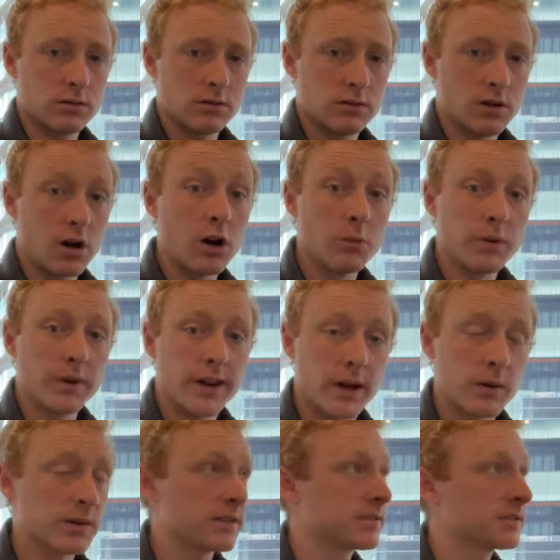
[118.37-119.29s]
Oh, but
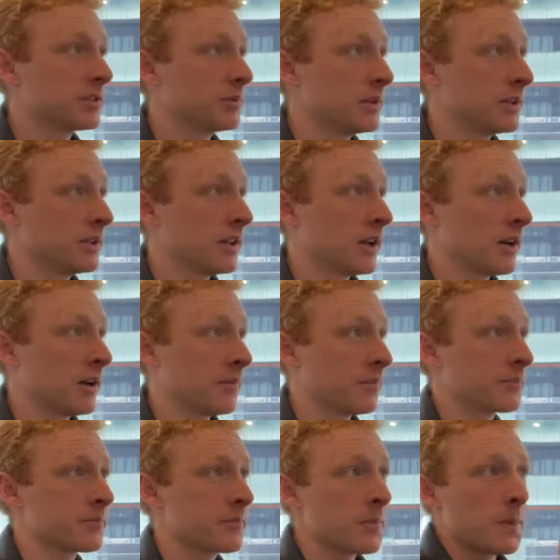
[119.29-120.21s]
now it's slipping down.
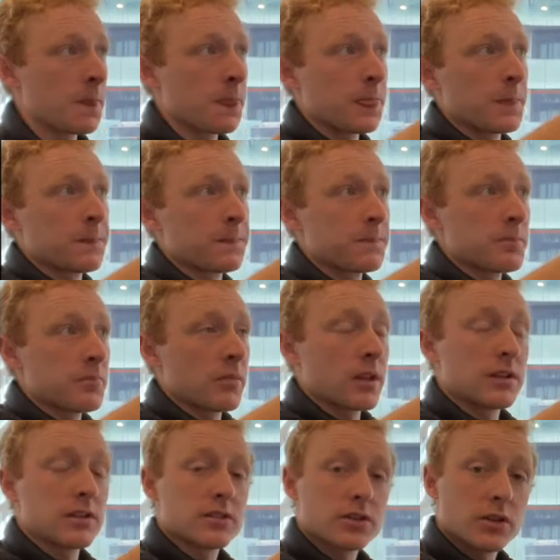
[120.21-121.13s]

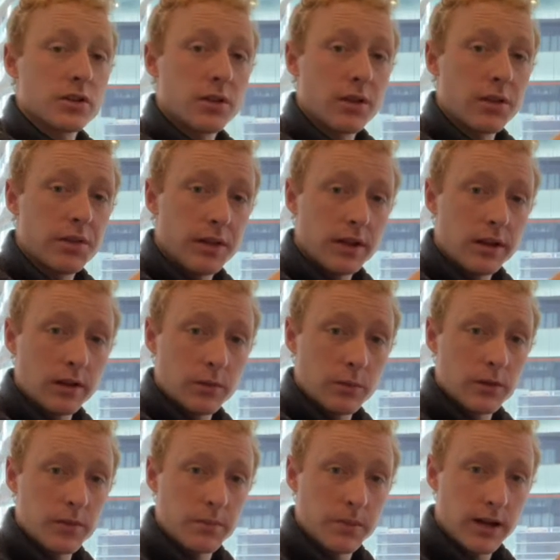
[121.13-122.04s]
So the thing
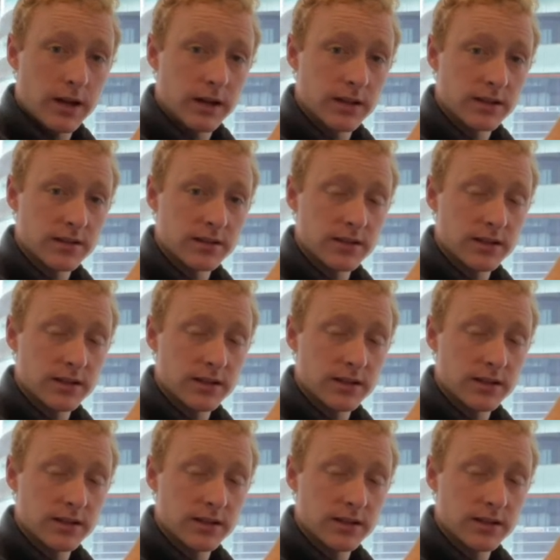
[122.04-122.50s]
with the pegs